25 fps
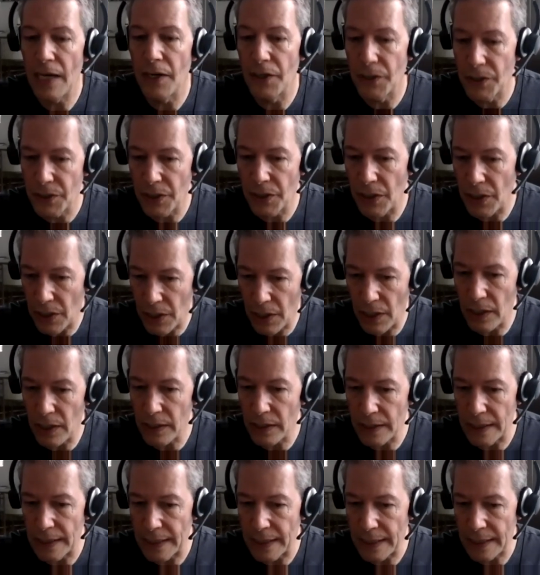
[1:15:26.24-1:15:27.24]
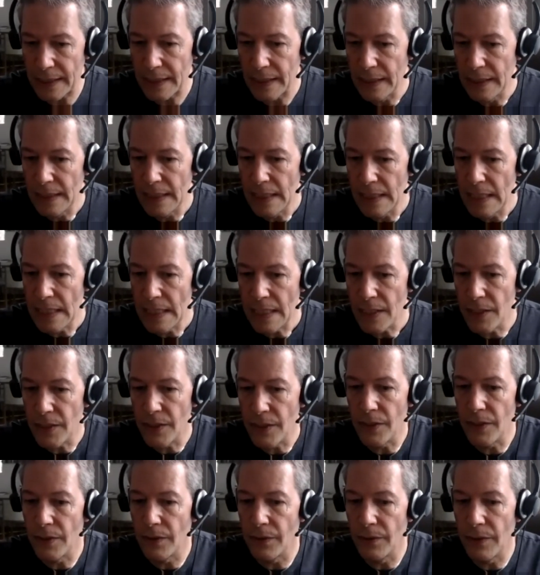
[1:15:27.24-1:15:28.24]
alcoholic you
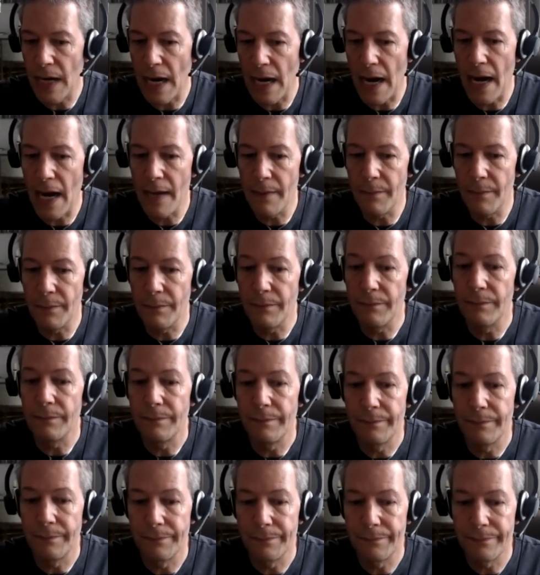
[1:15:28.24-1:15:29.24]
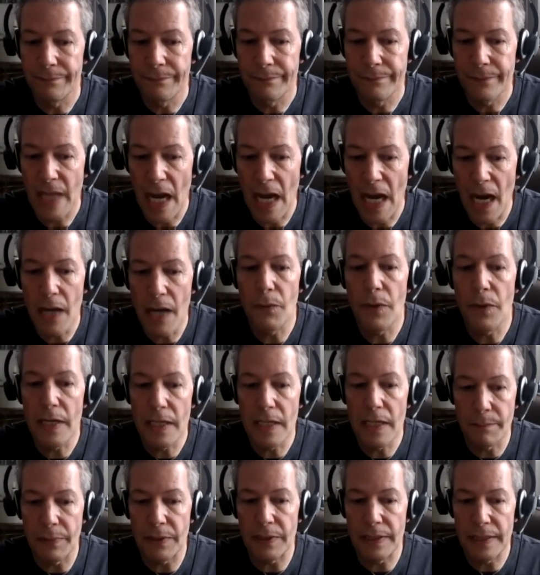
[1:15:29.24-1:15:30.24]
know i'm I want
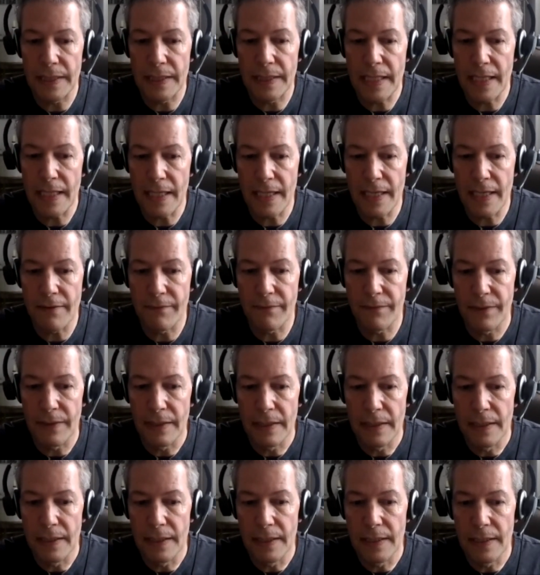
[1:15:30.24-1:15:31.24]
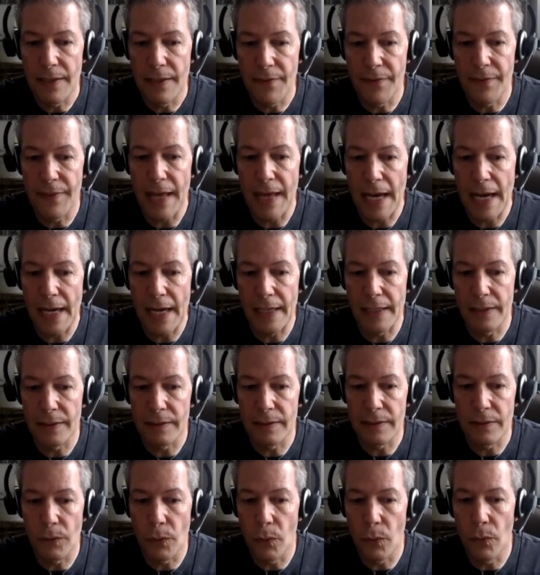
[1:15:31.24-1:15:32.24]
to believe that
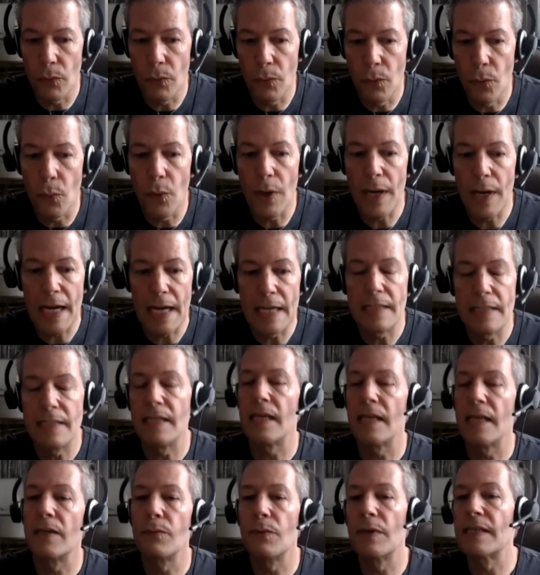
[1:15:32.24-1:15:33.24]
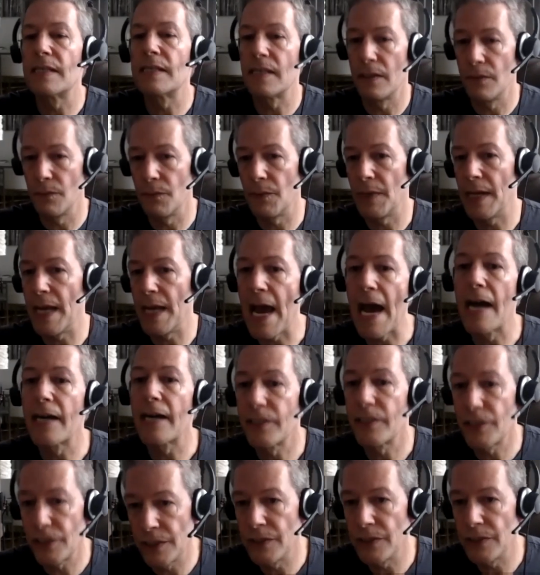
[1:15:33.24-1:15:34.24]
what I did was in
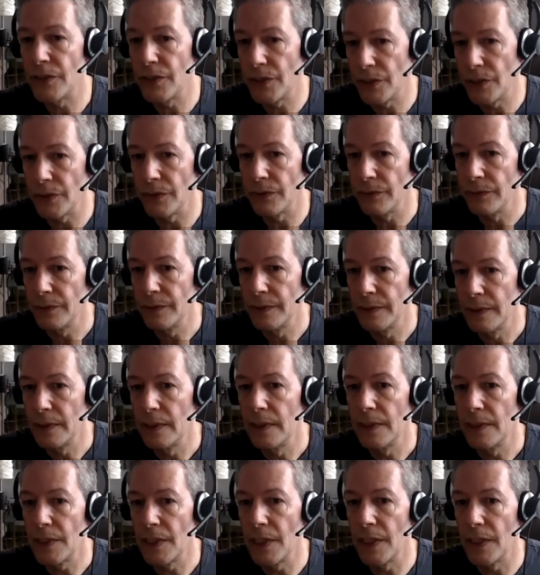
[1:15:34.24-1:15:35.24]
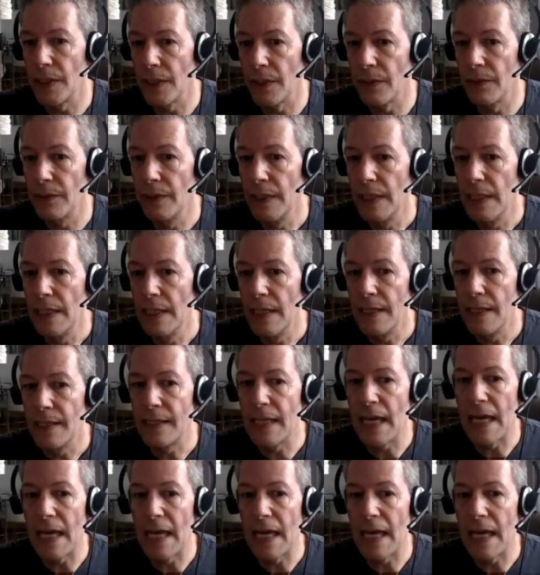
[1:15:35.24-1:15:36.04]
reaction to. Yeah. You know, or there's